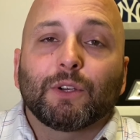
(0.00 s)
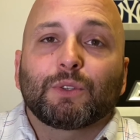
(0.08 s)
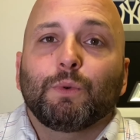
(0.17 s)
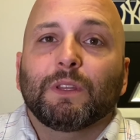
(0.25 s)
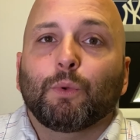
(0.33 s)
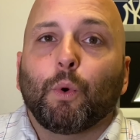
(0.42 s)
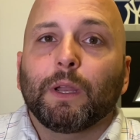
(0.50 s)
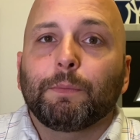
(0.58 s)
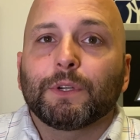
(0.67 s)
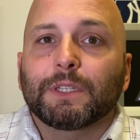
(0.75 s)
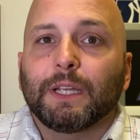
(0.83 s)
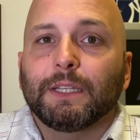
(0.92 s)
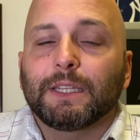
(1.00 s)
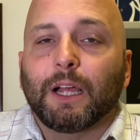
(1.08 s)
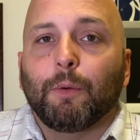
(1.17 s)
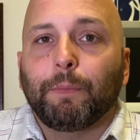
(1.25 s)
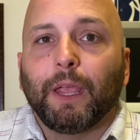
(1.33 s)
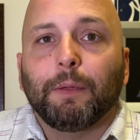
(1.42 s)
with 20%
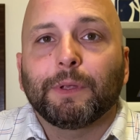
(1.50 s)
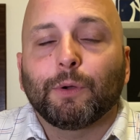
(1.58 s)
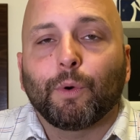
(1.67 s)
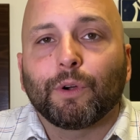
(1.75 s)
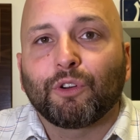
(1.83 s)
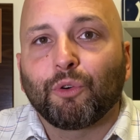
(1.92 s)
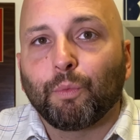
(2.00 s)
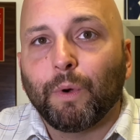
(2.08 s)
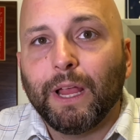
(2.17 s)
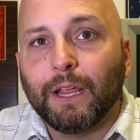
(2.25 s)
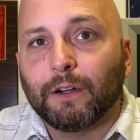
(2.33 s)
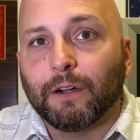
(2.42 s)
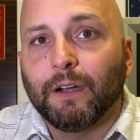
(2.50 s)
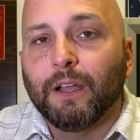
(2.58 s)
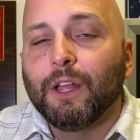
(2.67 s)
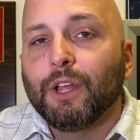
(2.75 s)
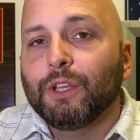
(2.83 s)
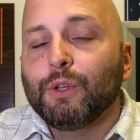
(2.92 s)
down payment or greater,
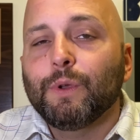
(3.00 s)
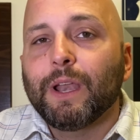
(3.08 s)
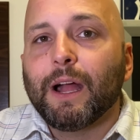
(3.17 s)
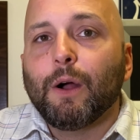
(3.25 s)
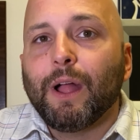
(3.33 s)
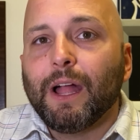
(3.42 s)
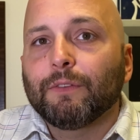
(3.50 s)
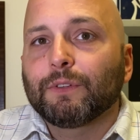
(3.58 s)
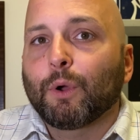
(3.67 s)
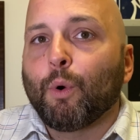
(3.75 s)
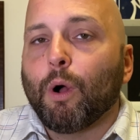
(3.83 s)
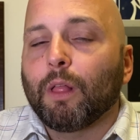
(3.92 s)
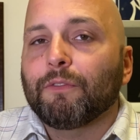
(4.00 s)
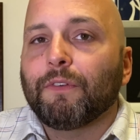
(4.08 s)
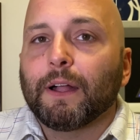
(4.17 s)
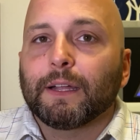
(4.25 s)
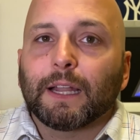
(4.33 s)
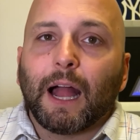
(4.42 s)
you now have to
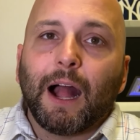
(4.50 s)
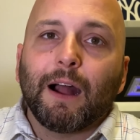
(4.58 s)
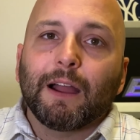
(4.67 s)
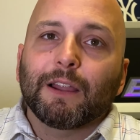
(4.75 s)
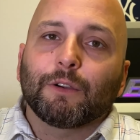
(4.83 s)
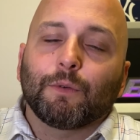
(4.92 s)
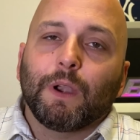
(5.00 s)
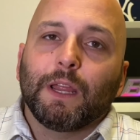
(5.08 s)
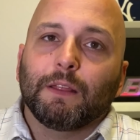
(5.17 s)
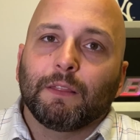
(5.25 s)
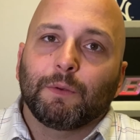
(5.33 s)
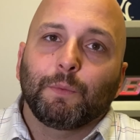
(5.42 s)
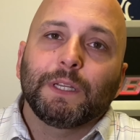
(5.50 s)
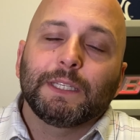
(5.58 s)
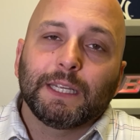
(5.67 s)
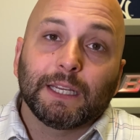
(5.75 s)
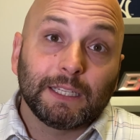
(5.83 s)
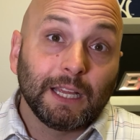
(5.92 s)
qualify at a higher rate than we
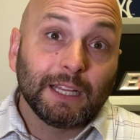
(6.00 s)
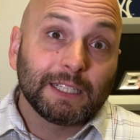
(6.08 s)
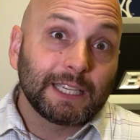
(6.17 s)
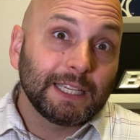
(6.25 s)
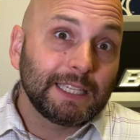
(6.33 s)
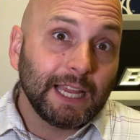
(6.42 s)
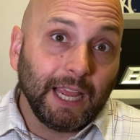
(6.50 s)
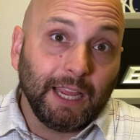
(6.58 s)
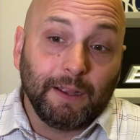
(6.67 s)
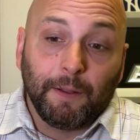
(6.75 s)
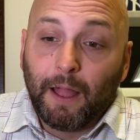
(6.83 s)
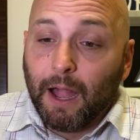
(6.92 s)
did today.